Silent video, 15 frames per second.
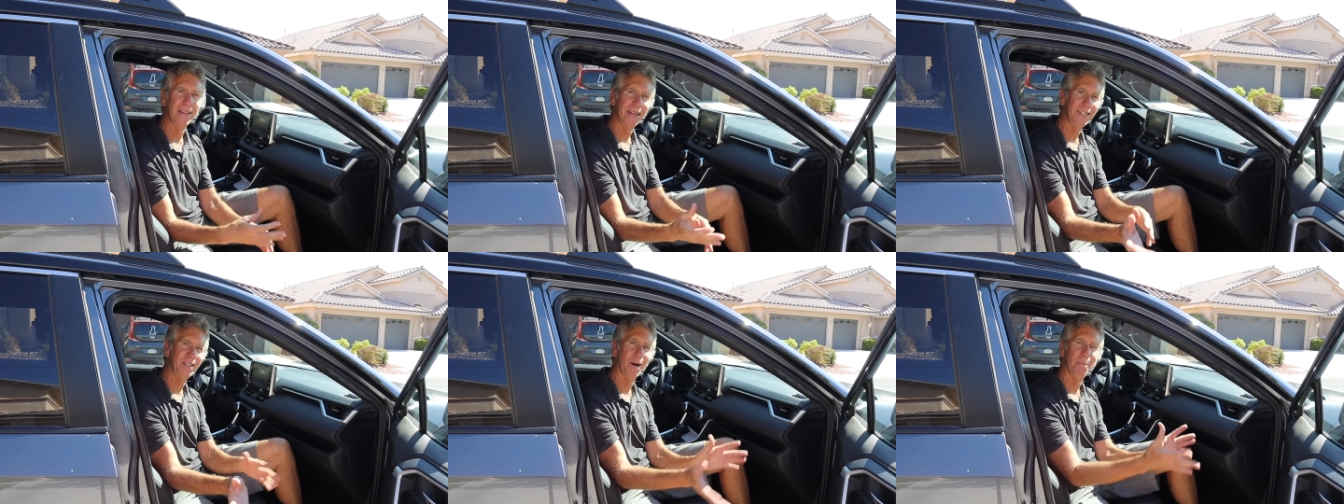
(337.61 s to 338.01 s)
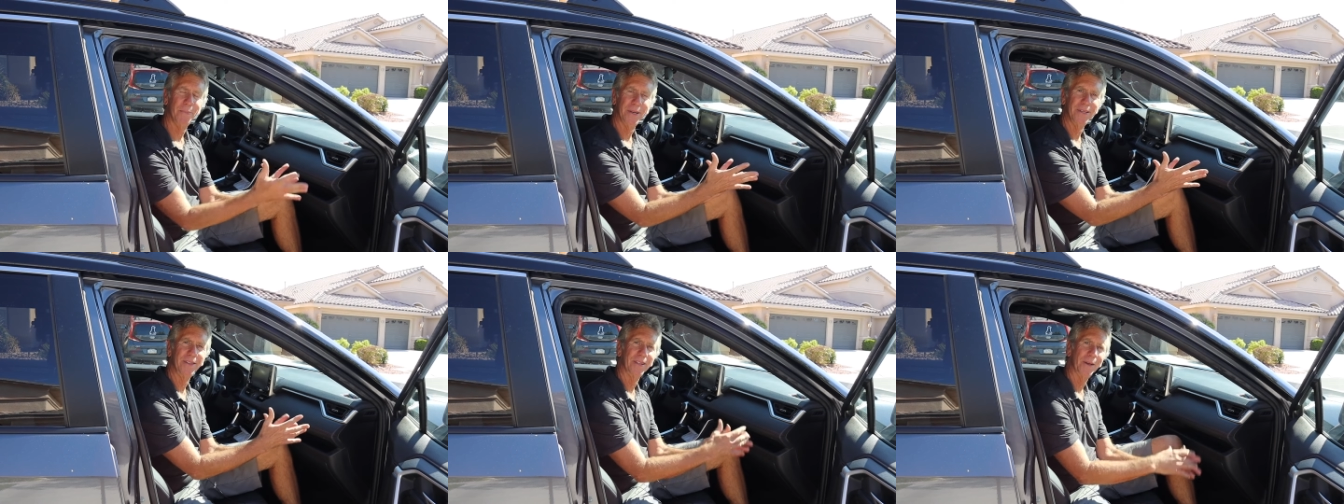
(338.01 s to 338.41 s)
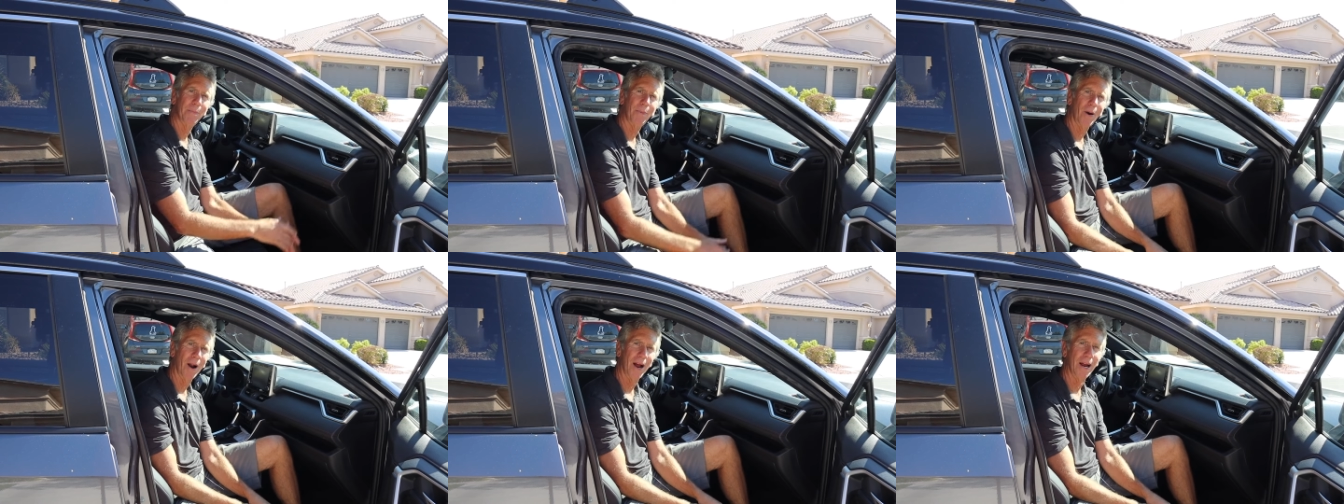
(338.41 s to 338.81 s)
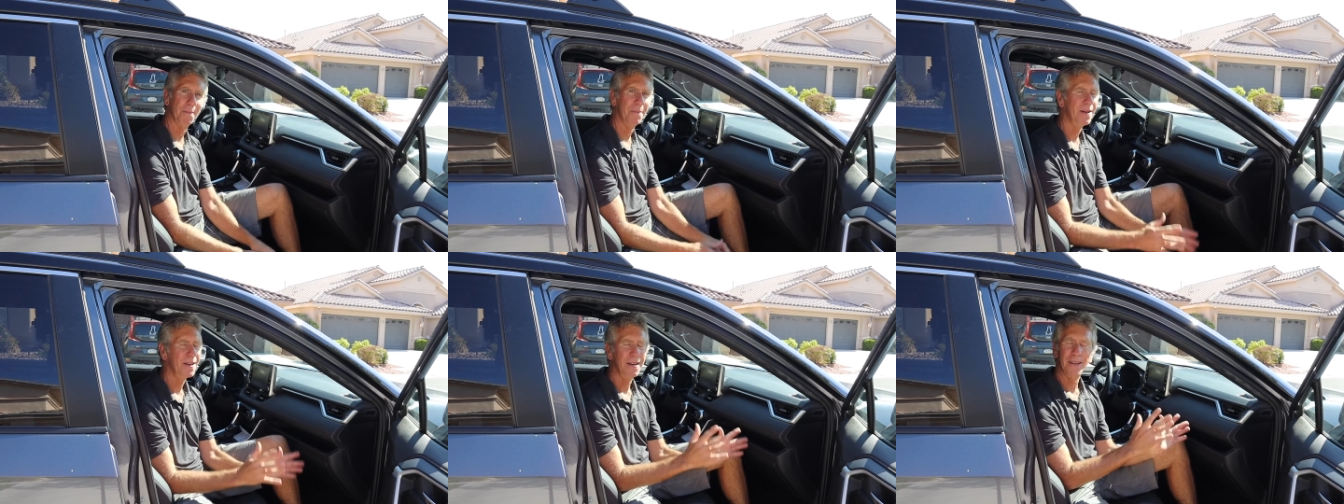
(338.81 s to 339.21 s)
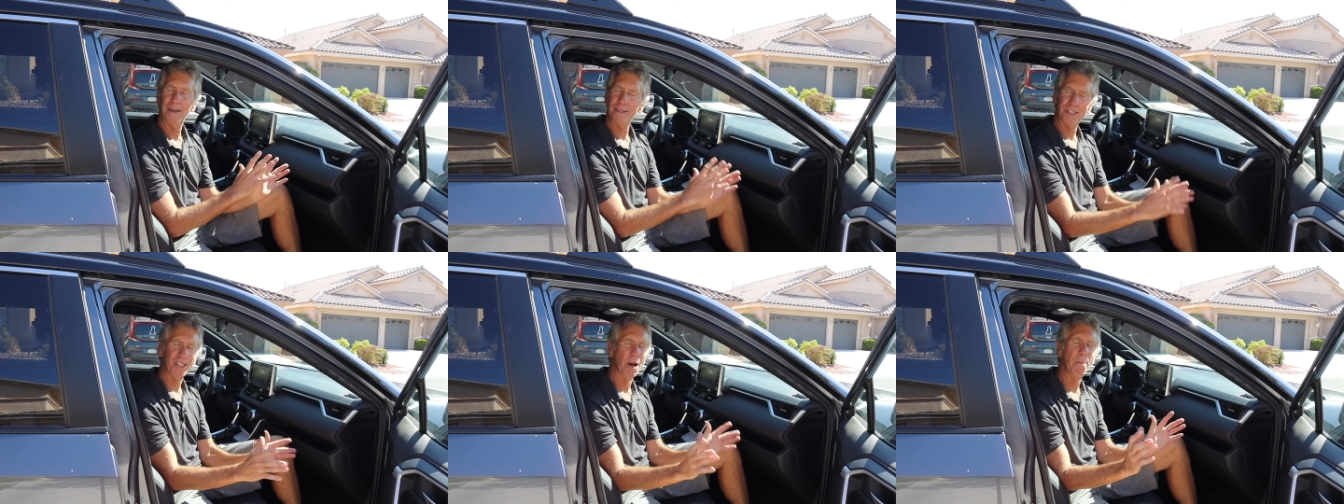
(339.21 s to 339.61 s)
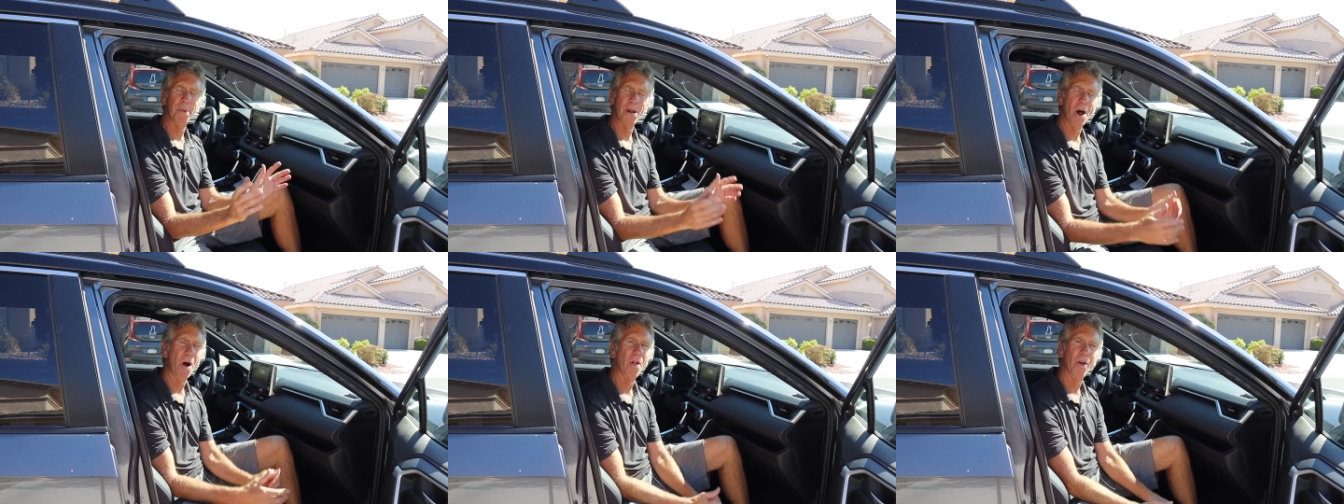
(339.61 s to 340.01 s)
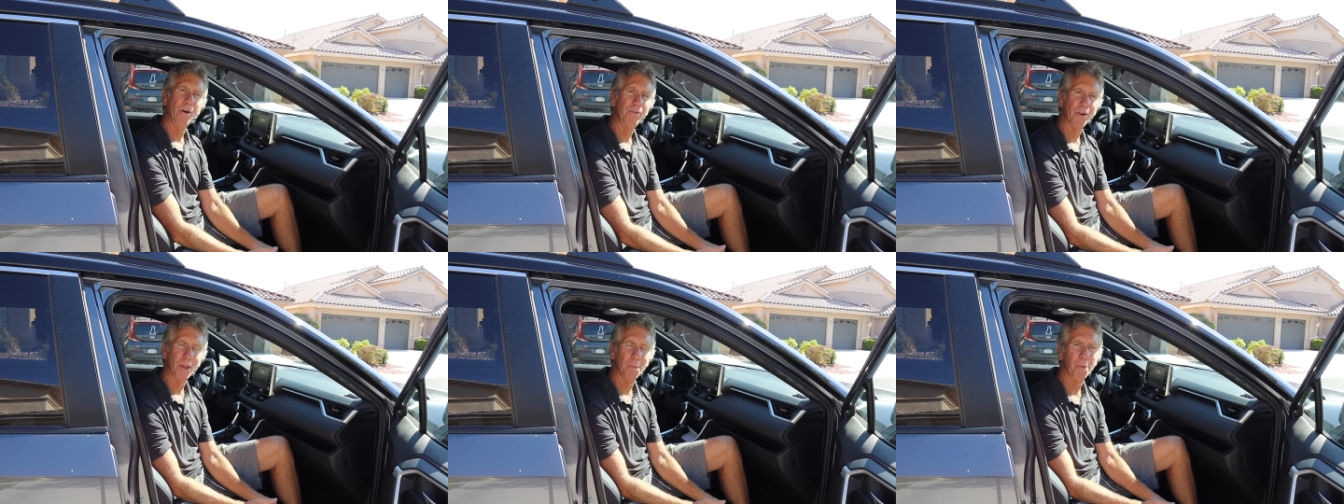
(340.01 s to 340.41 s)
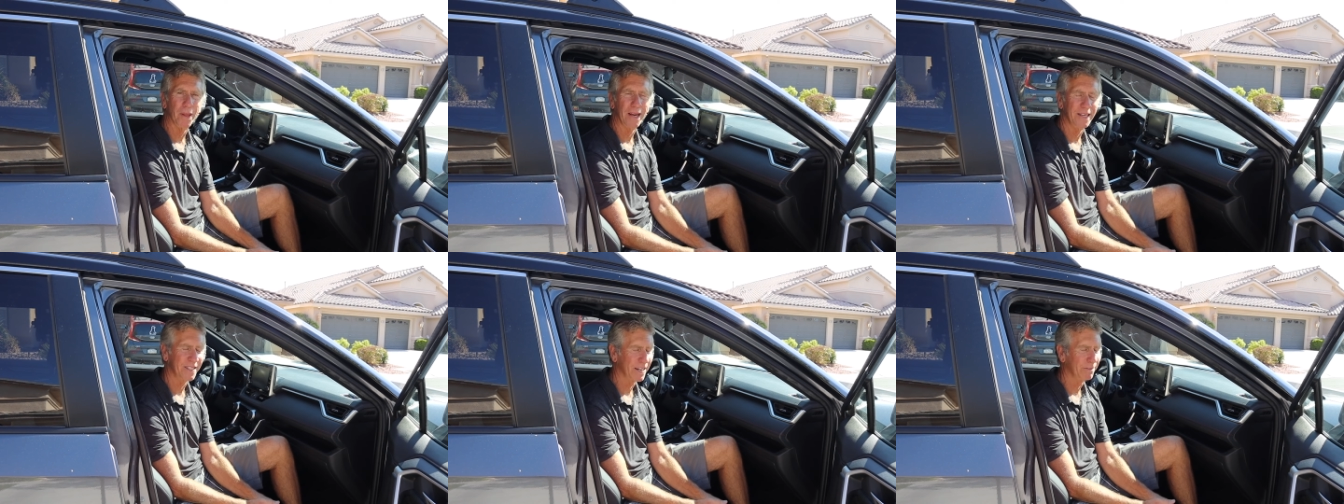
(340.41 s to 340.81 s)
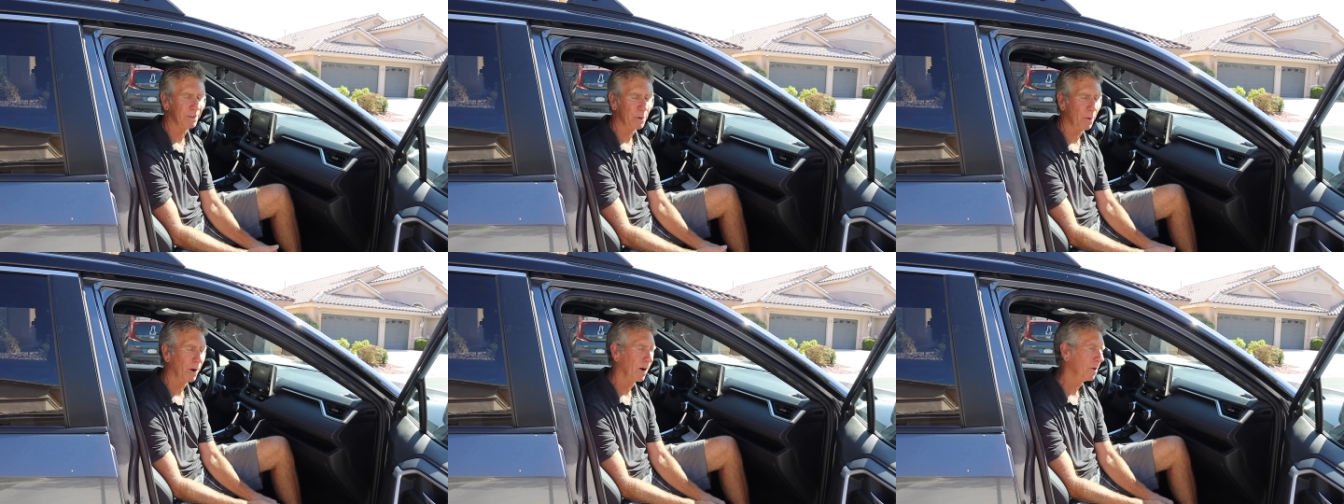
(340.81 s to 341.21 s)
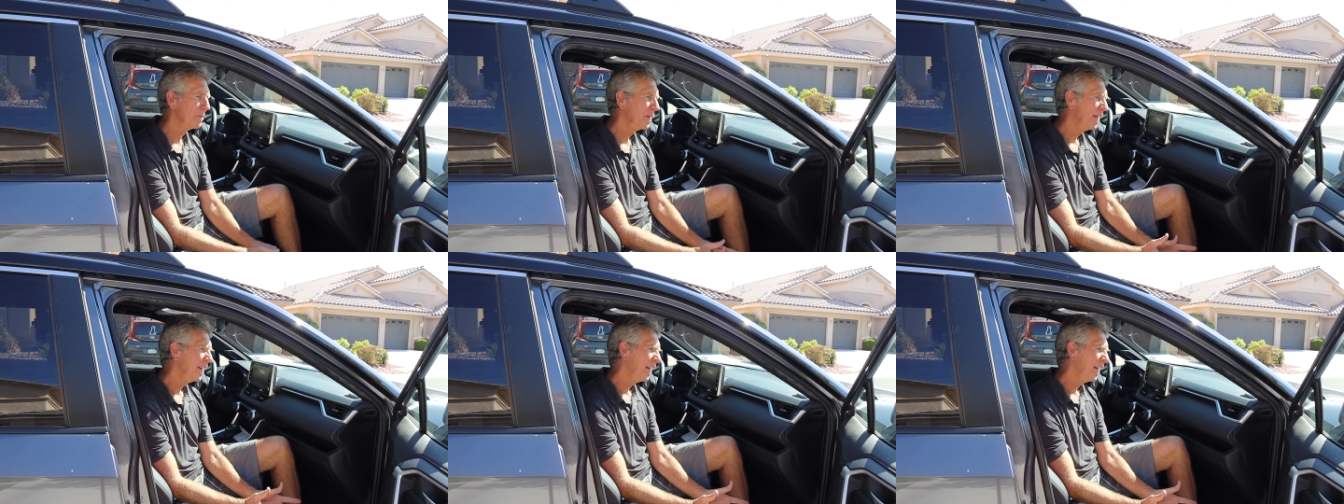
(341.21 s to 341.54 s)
They jump into the Prime, jumping all over the place everywhere.